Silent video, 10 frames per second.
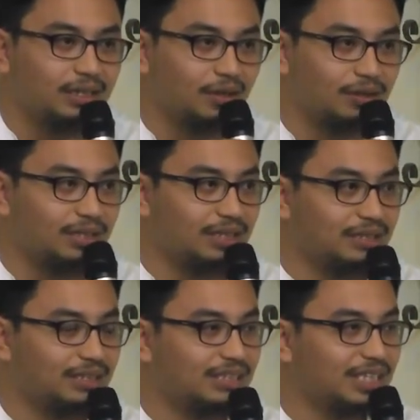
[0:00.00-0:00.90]
contains
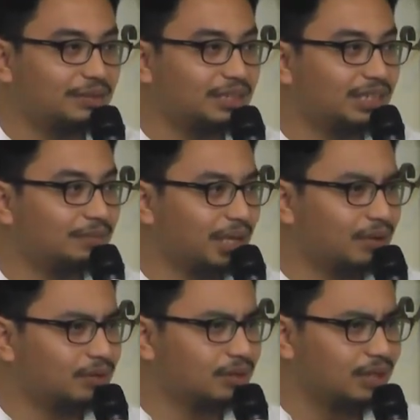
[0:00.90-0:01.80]
a description
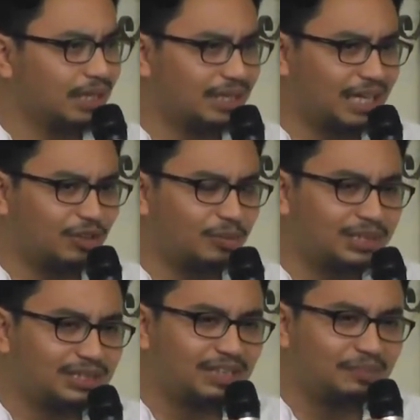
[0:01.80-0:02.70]
about the
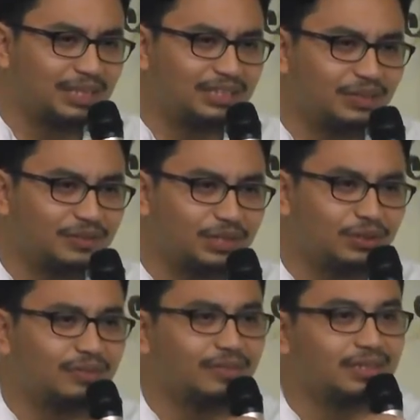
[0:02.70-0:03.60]
atomistic picture of the
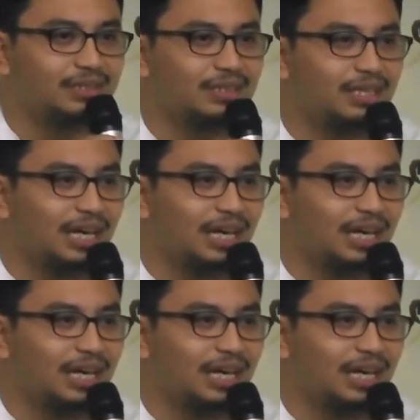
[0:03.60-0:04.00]
universe,